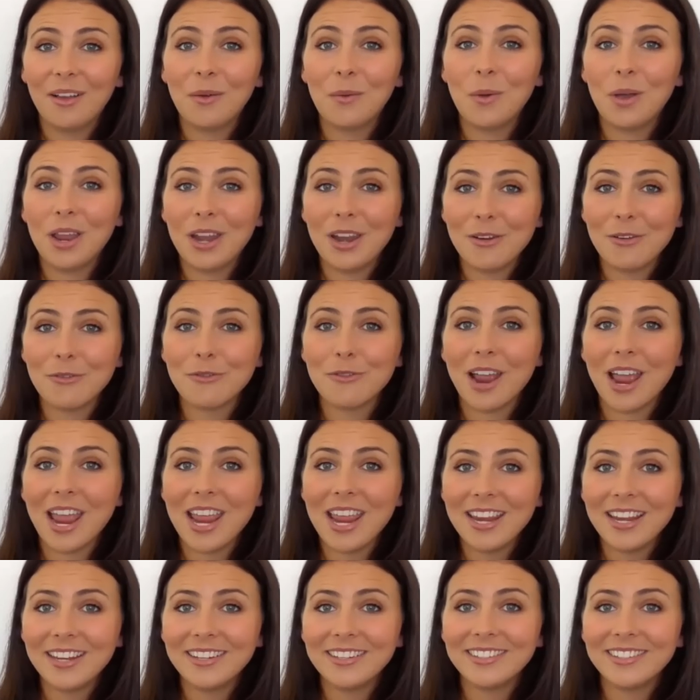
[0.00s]
When it
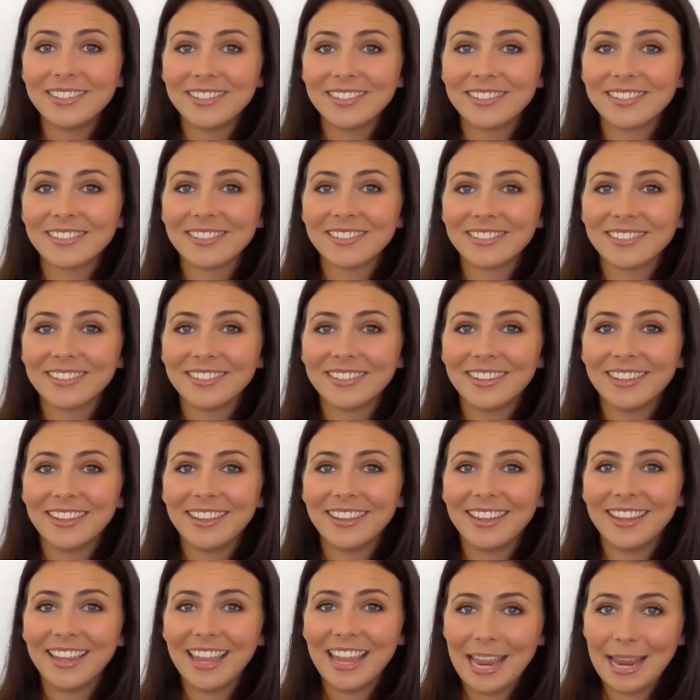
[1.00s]
rains,
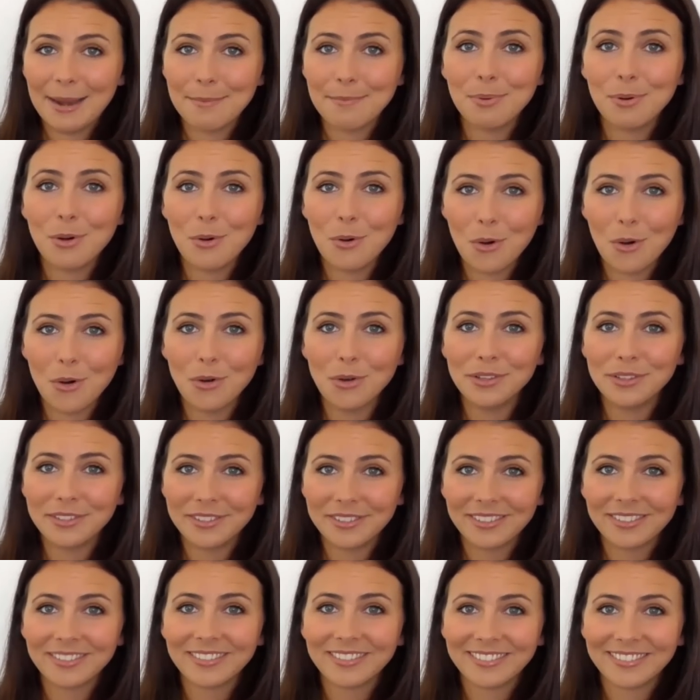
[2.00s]
it
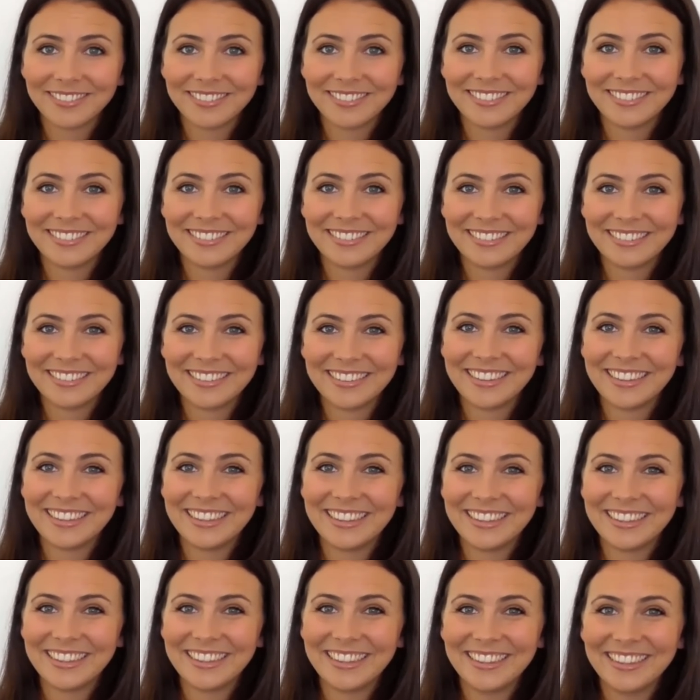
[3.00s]
pours.
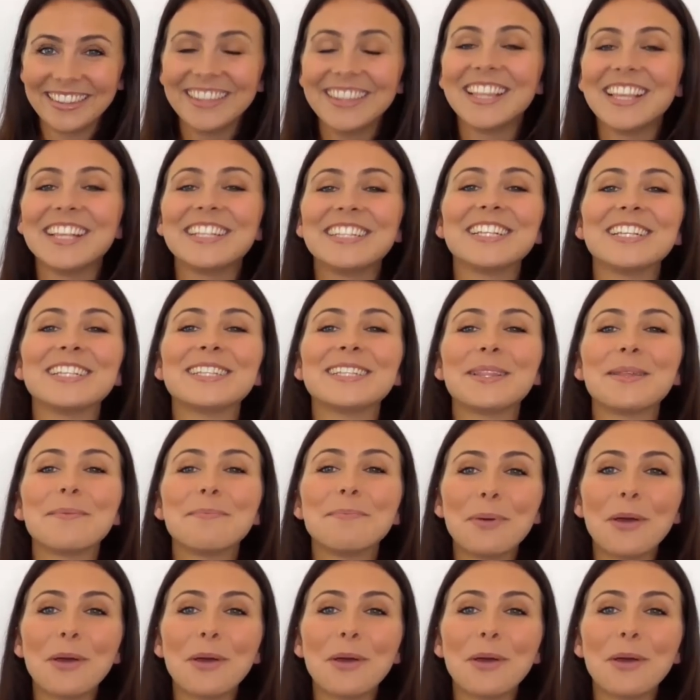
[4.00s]
This is the